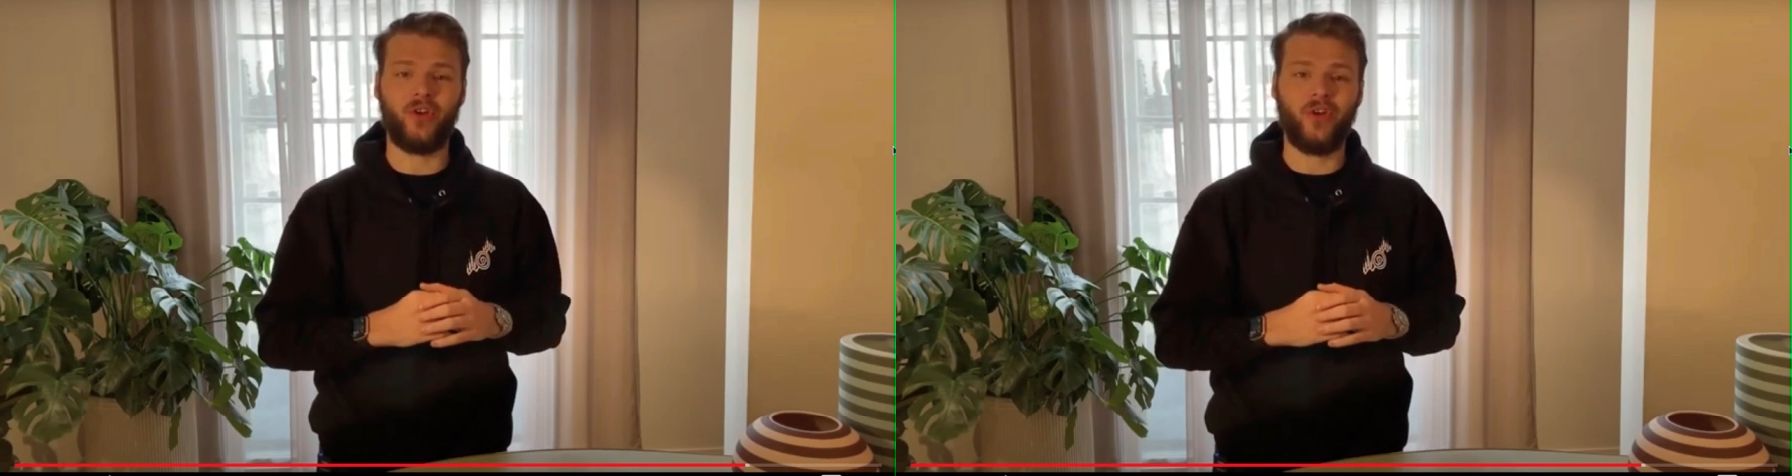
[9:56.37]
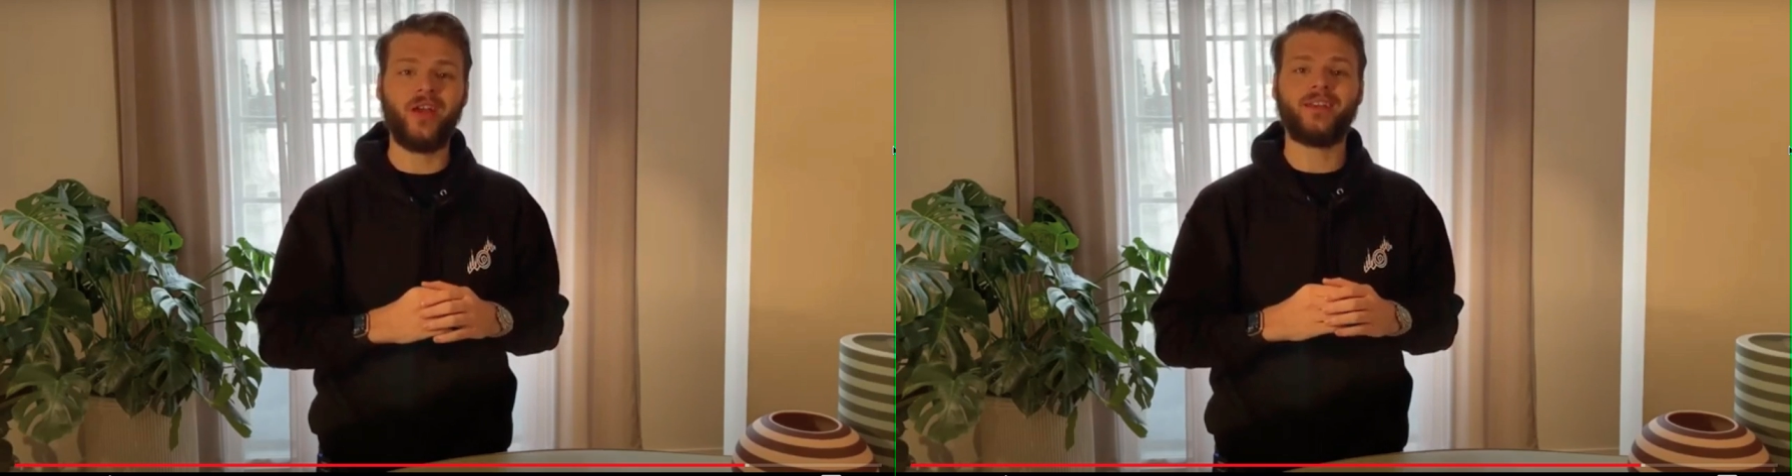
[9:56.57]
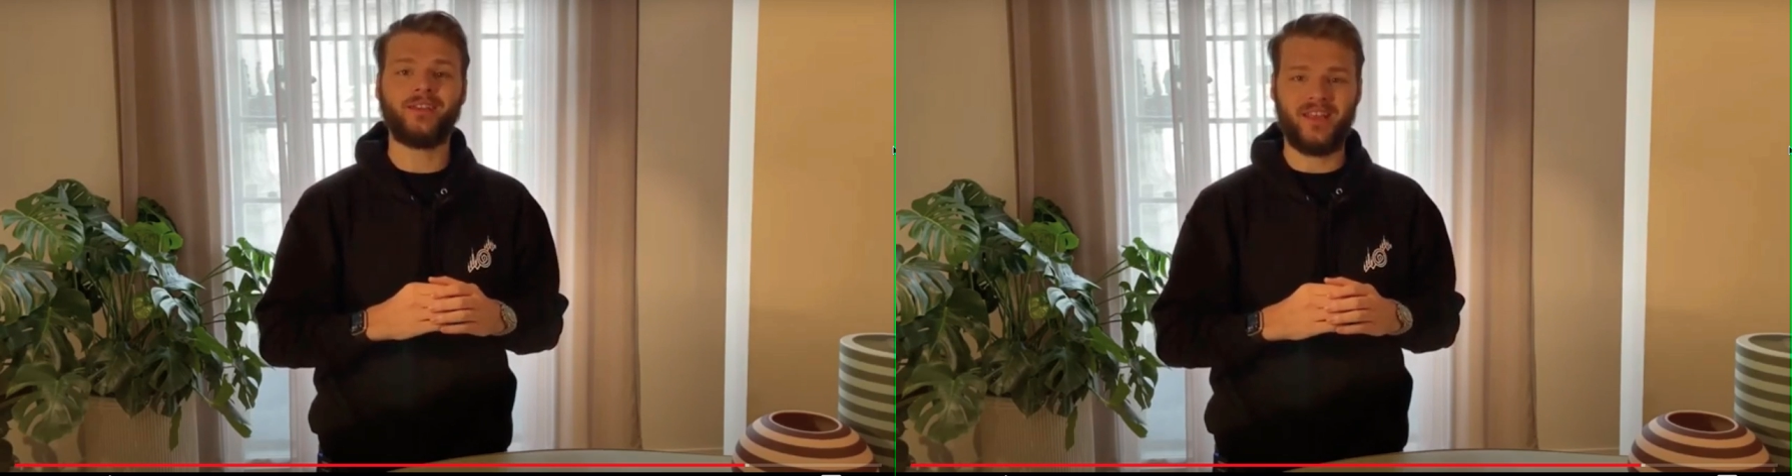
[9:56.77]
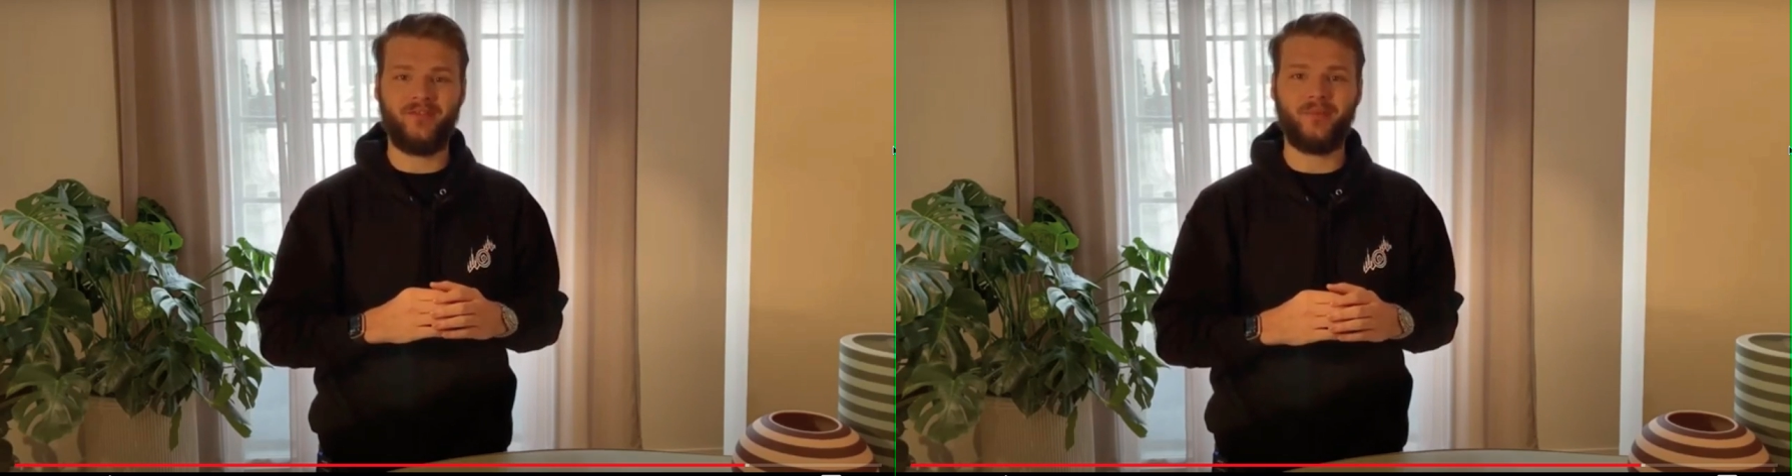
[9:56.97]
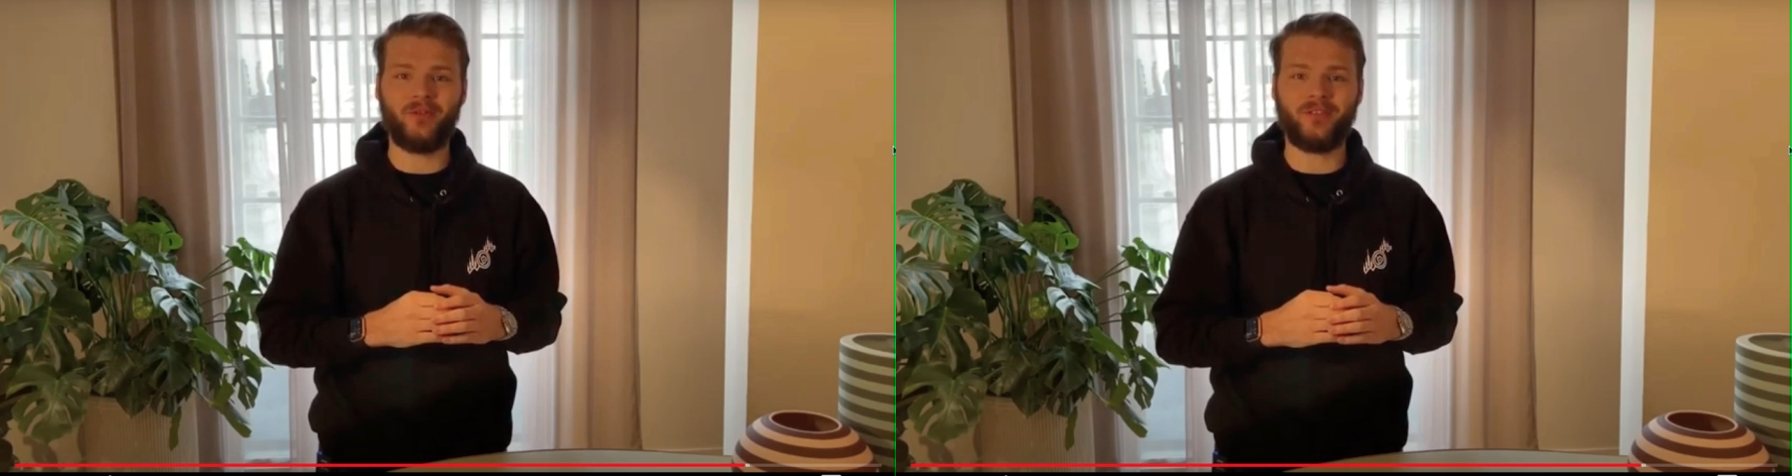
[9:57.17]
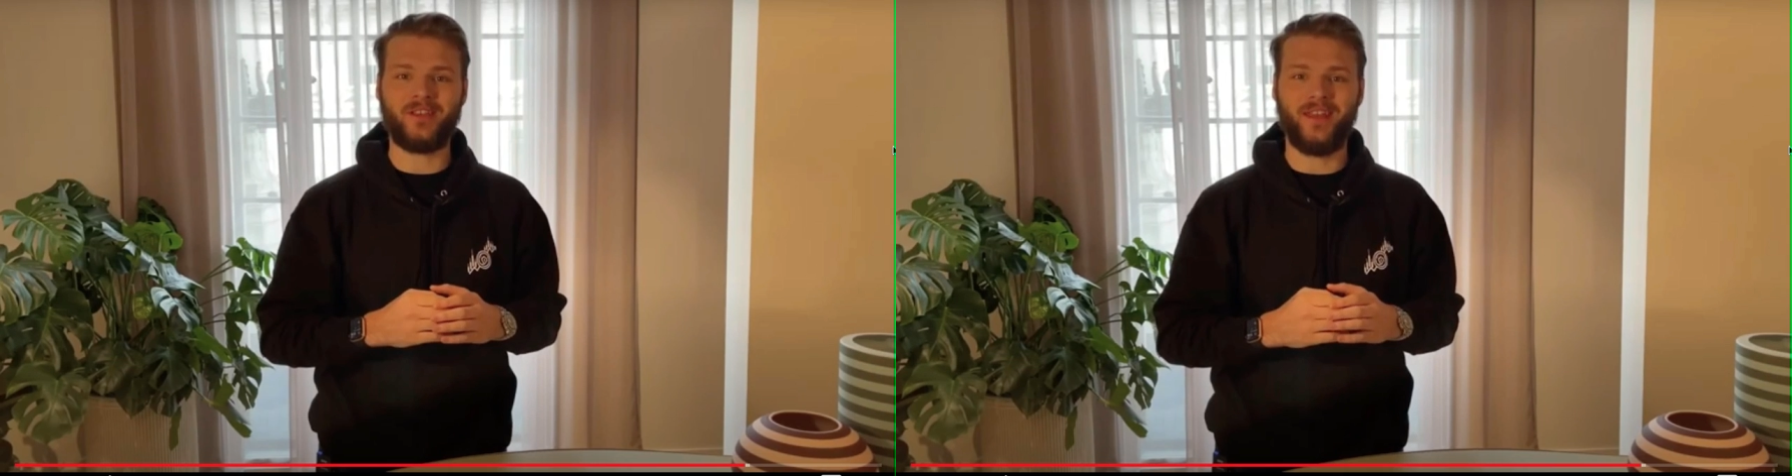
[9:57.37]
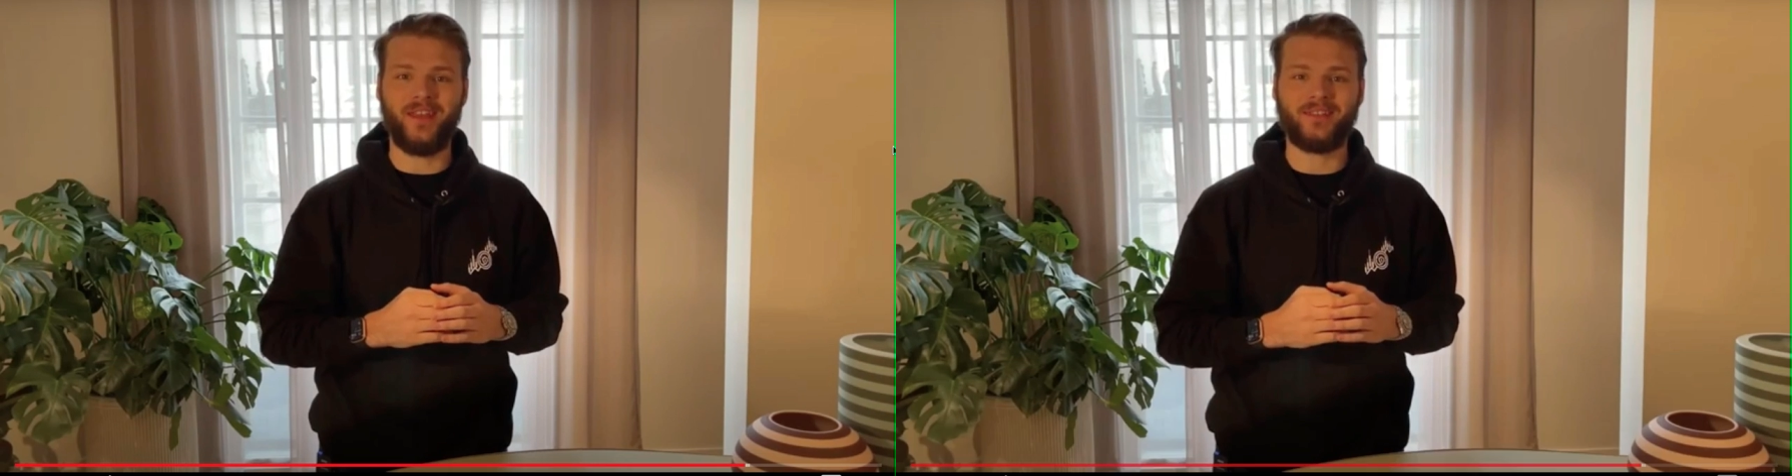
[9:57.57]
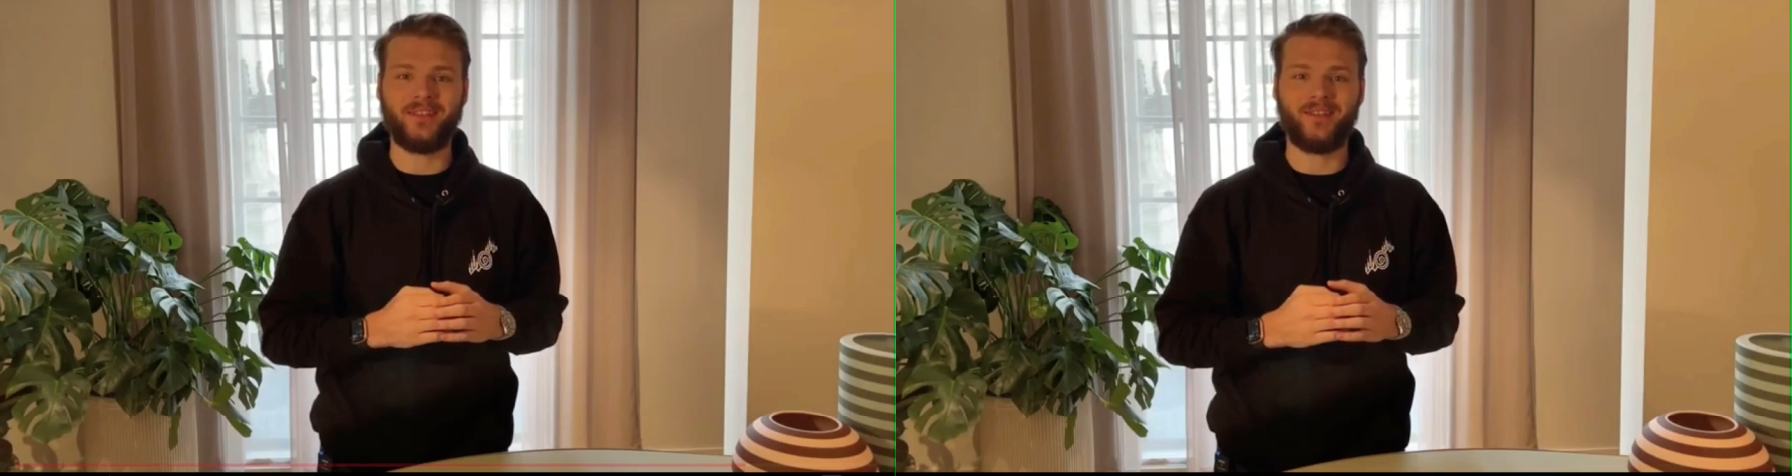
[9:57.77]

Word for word: the actual SafeMoon wallet on his